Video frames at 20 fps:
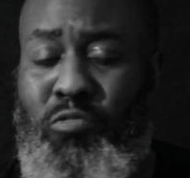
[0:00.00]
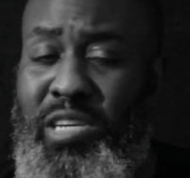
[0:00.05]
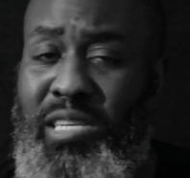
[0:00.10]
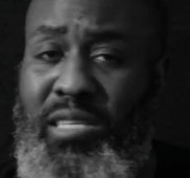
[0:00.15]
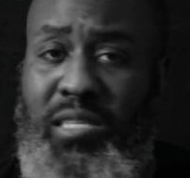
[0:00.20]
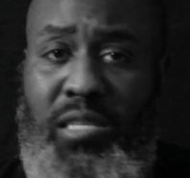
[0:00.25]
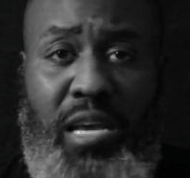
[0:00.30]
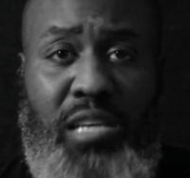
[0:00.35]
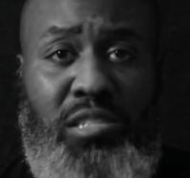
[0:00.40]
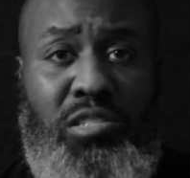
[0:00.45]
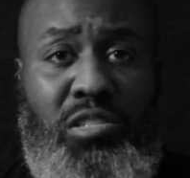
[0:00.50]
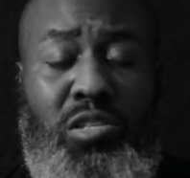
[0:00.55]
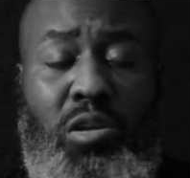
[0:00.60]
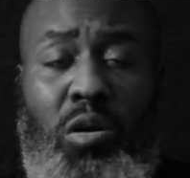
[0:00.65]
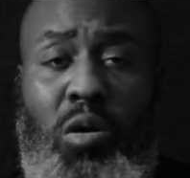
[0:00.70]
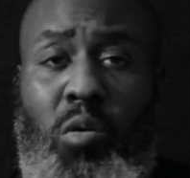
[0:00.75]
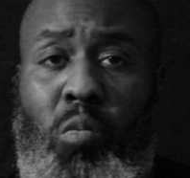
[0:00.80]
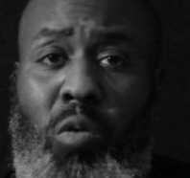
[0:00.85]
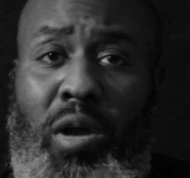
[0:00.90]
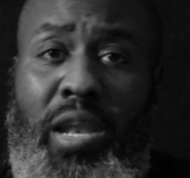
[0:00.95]
recesses
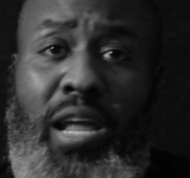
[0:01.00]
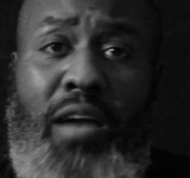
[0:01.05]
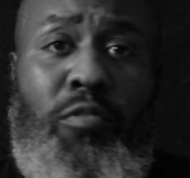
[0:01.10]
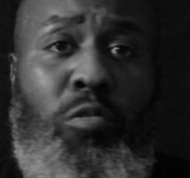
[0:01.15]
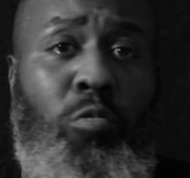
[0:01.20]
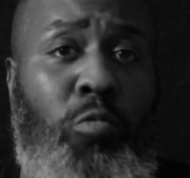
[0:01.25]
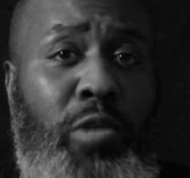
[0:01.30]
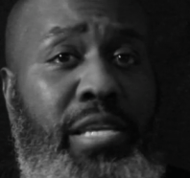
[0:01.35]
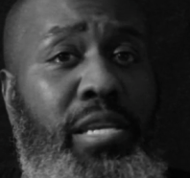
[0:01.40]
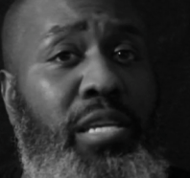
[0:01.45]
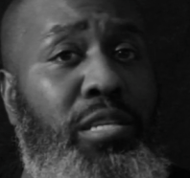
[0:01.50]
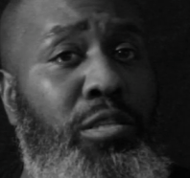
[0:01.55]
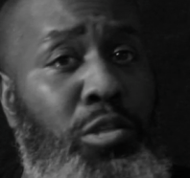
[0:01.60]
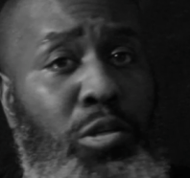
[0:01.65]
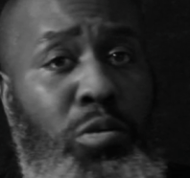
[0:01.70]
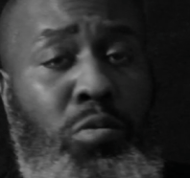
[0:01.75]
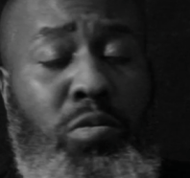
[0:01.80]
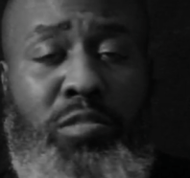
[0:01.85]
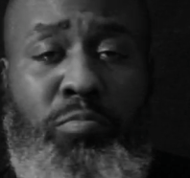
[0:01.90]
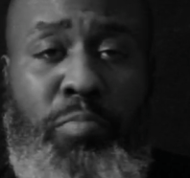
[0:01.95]
or whatever we can
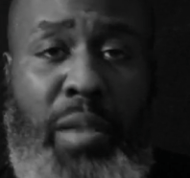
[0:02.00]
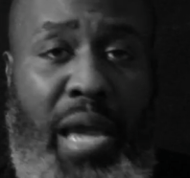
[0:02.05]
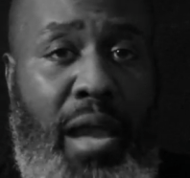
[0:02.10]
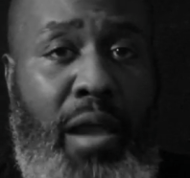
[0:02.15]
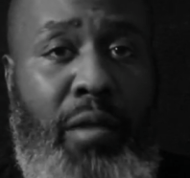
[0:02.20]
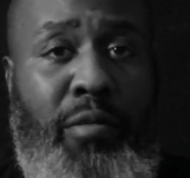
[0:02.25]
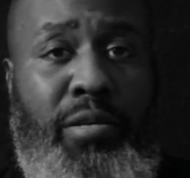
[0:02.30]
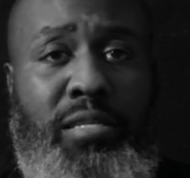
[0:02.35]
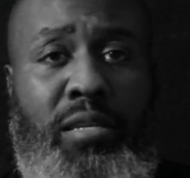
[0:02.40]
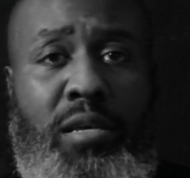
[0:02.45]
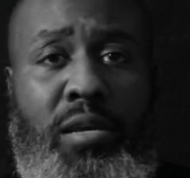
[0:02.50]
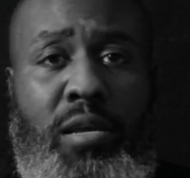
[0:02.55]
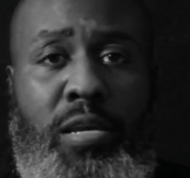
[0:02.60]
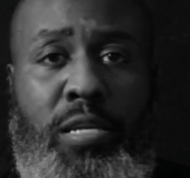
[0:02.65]
do as parents